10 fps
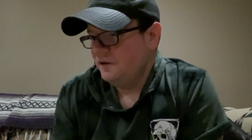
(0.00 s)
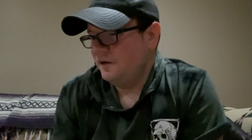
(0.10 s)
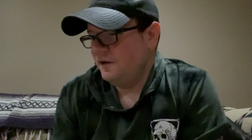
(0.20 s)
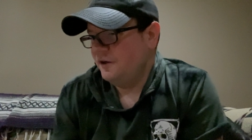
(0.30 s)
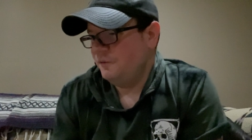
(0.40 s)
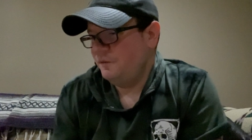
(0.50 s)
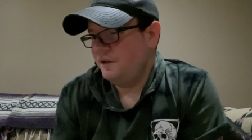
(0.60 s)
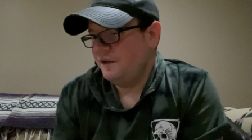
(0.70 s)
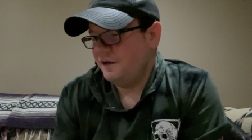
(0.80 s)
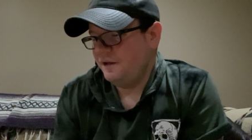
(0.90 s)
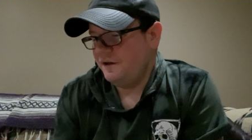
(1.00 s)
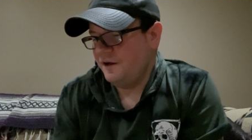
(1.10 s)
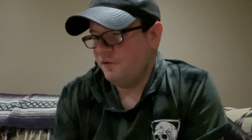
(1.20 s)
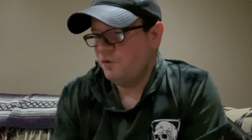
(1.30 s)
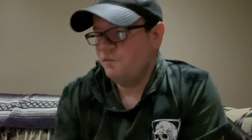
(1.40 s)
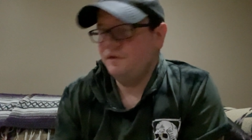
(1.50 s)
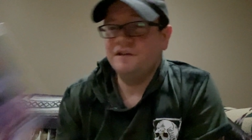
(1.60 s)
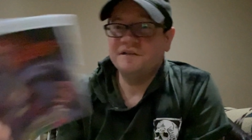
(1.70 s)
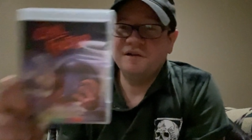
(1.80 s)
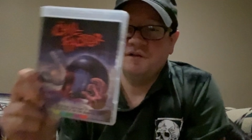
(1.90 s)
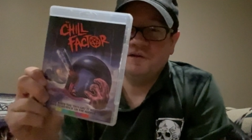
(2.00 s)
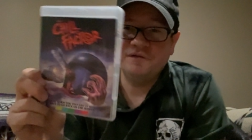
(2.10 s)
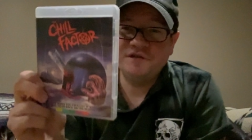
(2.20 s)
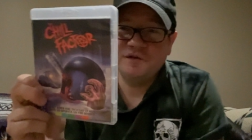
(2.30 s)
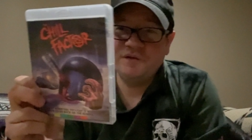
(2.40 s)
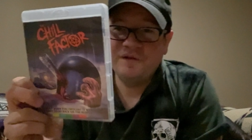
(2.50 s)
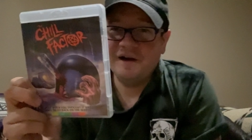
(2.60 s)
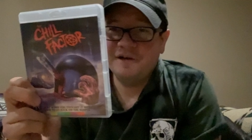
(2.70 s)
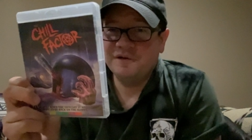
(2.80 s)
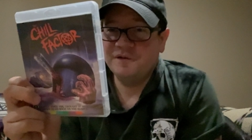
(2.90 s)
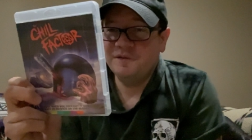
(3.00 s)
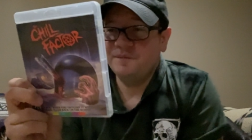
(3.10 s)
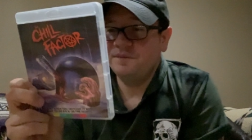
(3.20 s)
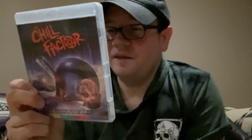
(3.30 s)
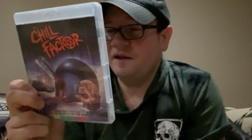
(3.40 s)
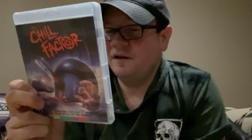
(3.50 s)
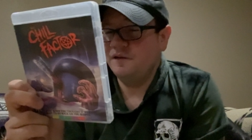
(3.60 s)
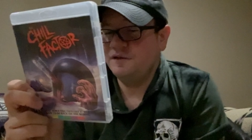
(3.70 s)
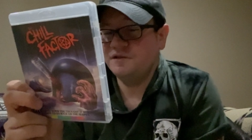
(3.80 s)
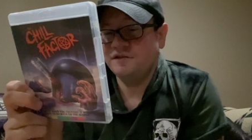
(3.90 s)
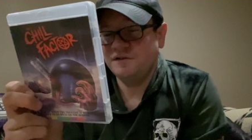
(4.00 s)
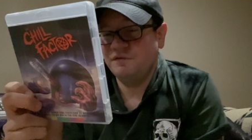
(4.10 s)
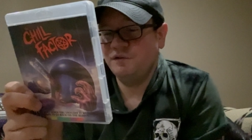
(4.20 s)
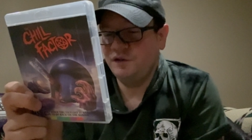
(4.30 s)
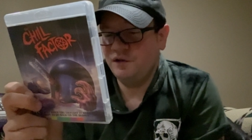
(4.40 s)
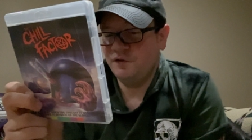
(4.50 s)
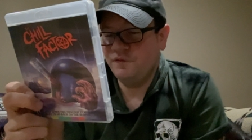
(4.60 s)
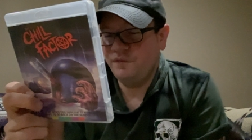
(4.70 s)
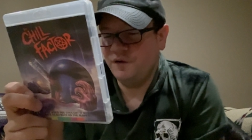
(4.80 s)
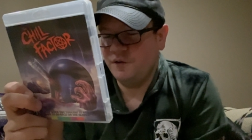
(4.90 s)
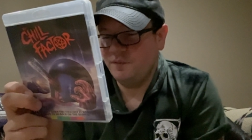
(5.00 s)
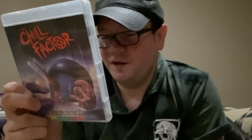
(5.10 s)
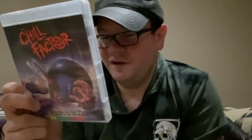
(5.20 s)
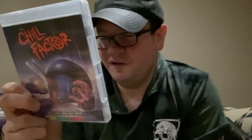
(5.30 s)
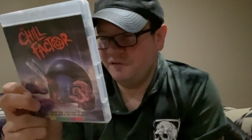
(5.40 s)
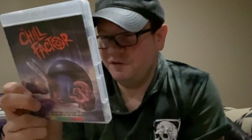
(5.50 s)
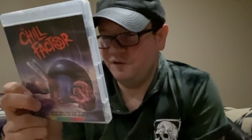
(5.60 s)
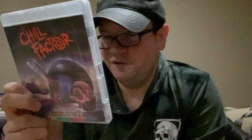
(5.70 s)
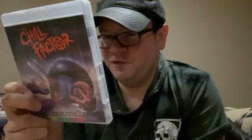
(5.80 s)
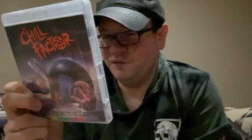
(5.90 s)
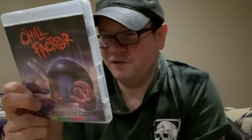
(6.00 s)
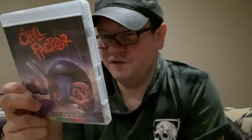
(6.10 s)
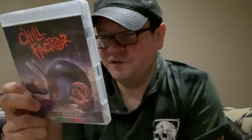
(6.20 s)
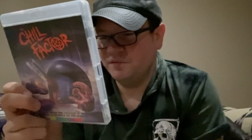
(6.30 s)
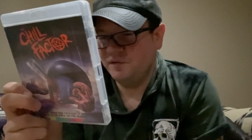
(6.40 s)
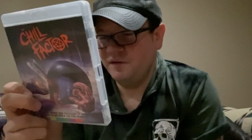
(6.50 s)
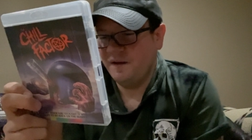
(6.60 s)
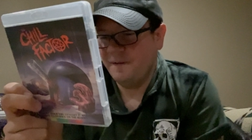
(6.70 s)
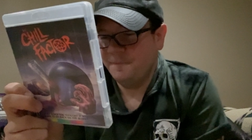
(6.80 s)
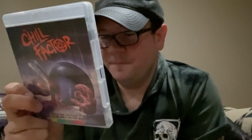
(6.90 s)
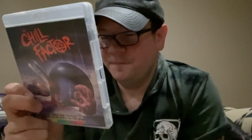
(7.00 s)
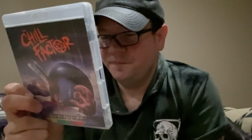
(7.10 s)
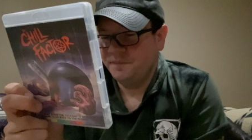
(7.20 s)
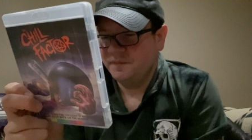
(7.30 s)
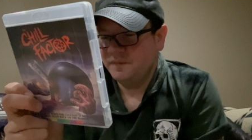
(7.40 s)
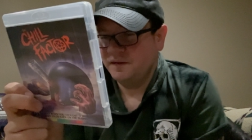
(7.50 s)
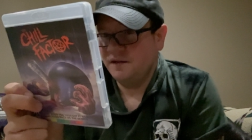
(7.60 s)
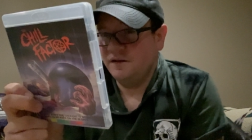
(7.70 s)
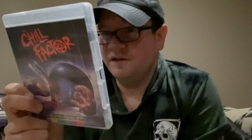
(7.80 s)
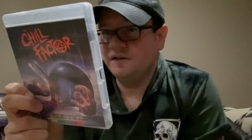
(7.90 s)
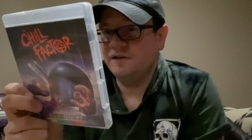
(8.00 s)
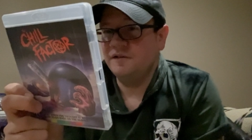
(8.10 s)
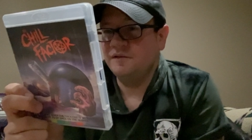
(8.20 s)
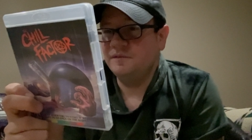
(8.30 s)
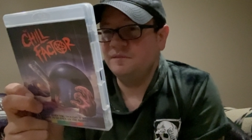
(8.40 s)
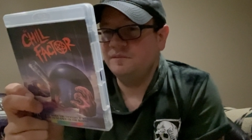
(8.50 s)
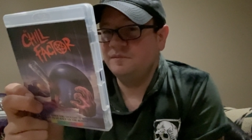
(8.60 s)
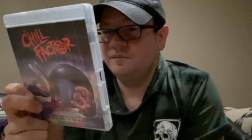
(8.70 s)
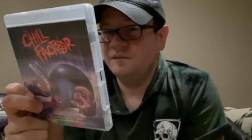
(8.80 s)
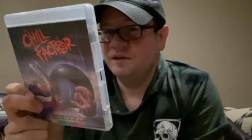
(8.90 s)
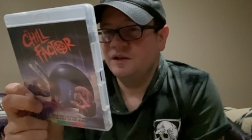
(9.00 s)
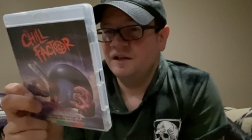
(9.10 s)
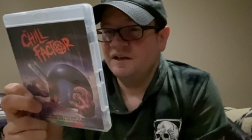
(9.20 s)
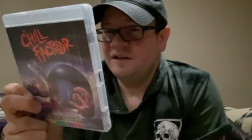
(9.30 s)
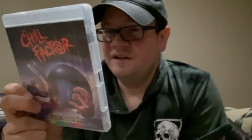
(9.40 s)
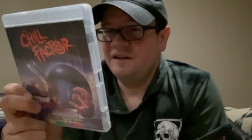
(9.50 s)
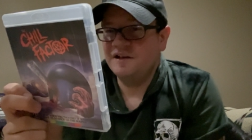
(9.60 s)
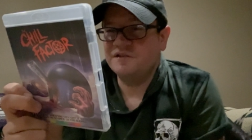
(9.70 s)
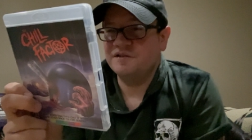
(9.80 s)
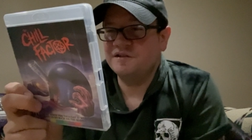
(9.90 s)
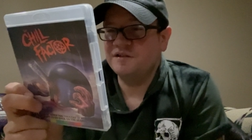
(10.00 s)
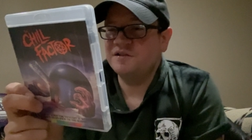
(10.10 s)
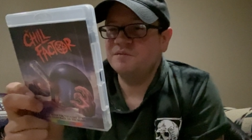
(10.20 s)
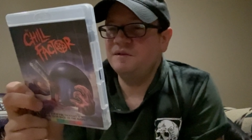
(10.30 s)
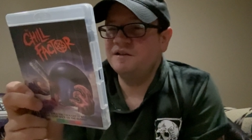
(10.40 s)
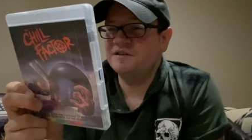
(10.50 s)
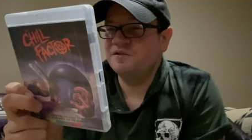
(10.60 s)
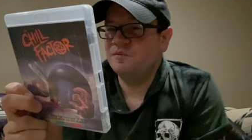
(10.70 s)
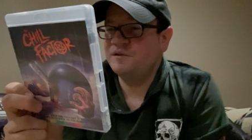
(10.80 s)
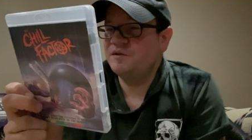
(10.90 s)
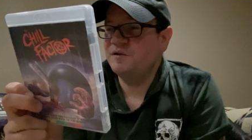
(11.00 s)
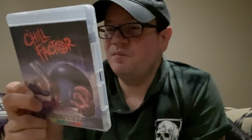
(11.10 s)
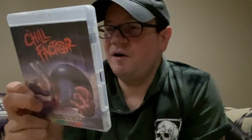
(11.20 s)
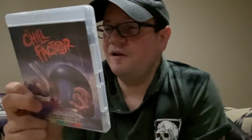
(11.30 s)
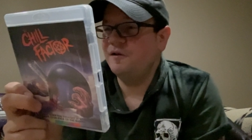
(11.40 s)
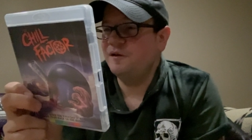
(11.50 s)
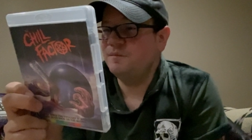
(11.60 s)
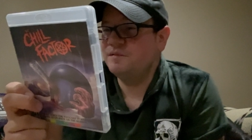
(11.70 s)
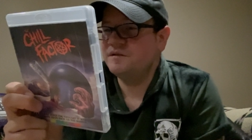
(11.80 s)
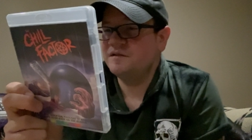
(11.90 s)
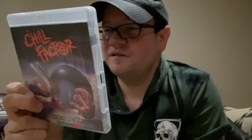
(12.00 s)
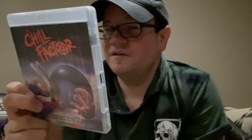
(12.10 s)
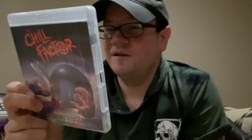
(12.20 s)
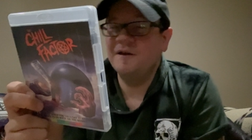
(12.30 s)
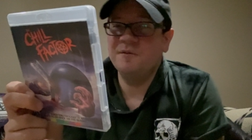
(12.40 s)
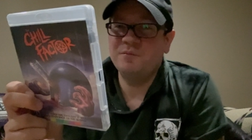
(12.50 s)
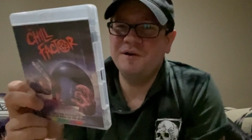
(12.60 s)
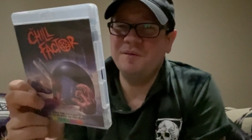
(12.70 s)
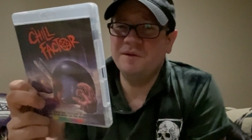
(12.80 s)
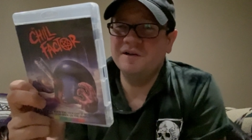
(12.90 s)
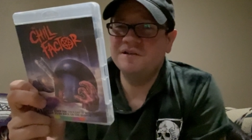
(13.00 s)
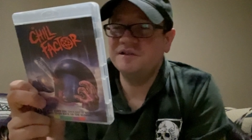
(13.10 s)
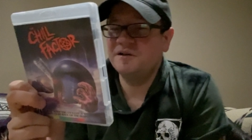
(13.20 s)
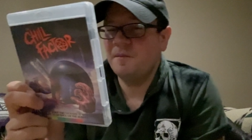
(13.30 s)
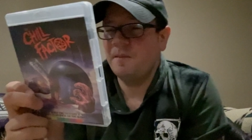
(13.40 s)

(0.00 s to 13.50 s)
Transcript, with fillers: Uh, we got an Arrow release here of Chill Factor. Uh, this is a really good film. I, I really enjoyed this one. Uh, the Exorcist meets the Winter Apocalypse. Yeah, pretty much.